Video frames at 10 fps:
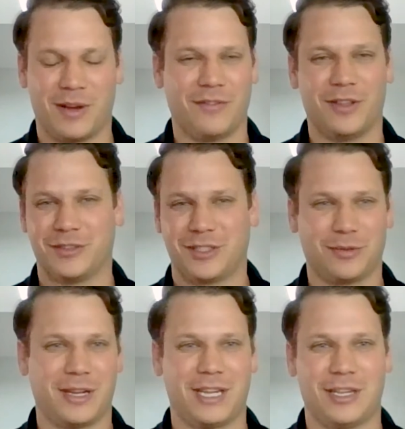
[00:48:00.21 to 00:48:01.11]
Of those
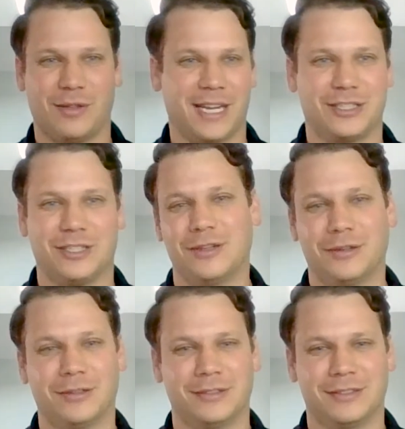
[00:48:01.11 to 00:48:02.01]
3, you like
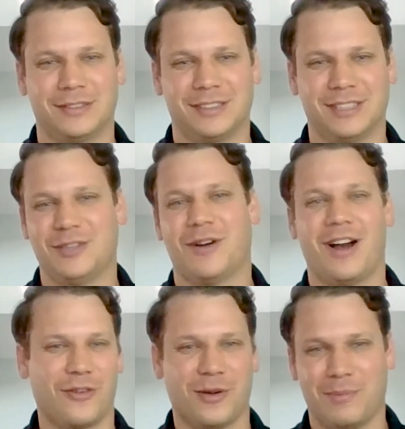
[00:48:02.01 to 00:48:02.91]
2, you
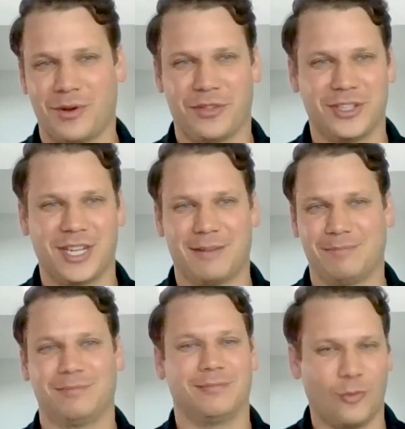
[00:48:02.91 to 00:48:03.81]
offer them both a job.
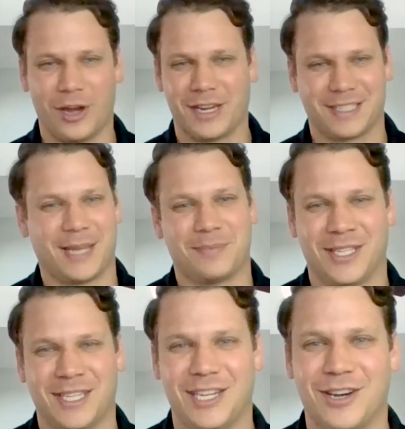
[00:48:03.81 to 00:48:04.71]
1 accepts
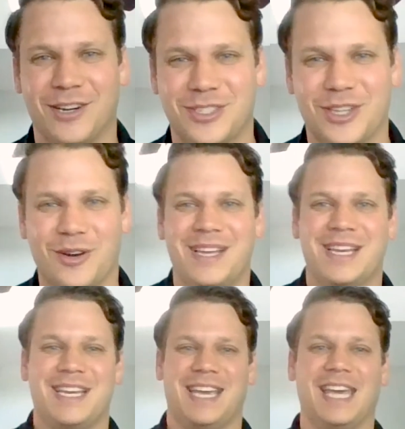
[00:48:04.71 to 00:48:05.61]
it, so
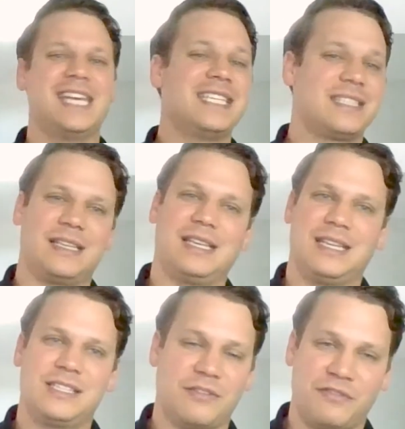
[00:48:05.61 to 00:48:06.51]
it
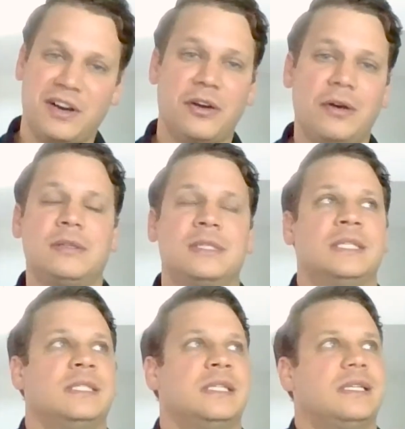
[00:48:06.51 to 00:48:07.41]
is a funnel
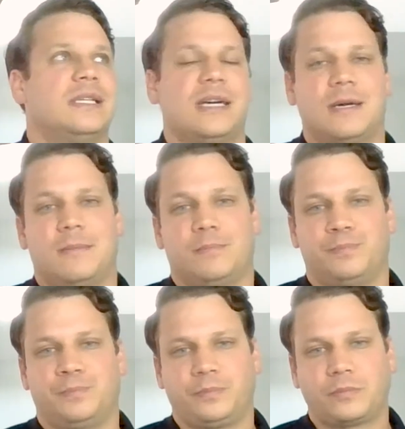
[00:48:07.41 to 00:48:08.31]

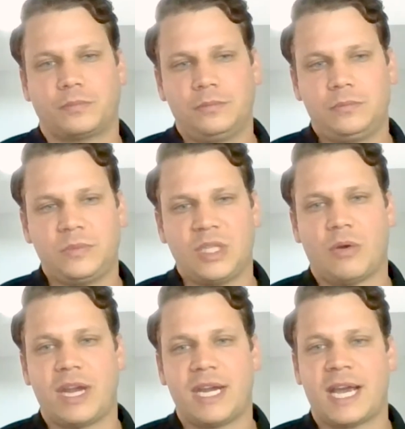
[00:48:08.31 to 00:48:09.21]

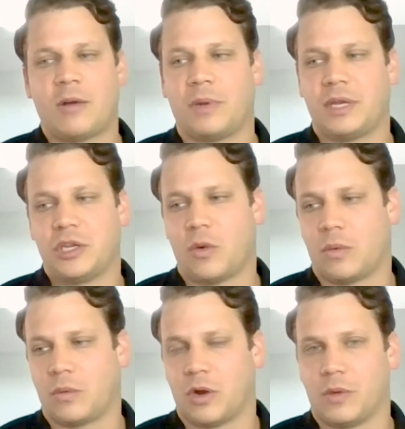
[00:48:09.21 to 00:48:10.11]
right now, but
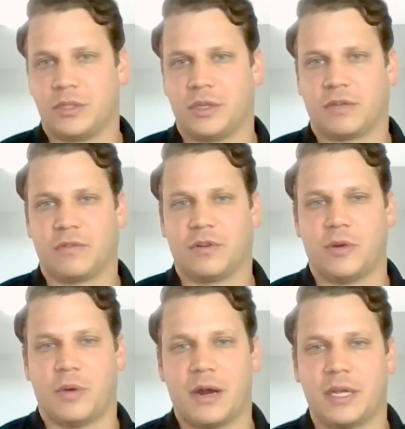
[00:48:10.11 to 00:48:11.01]
we're always looking for
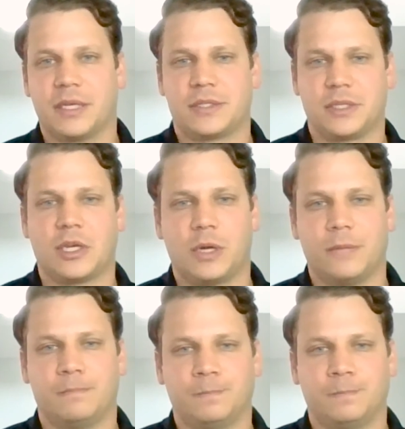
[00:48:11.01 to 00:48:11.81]
new areas to go in.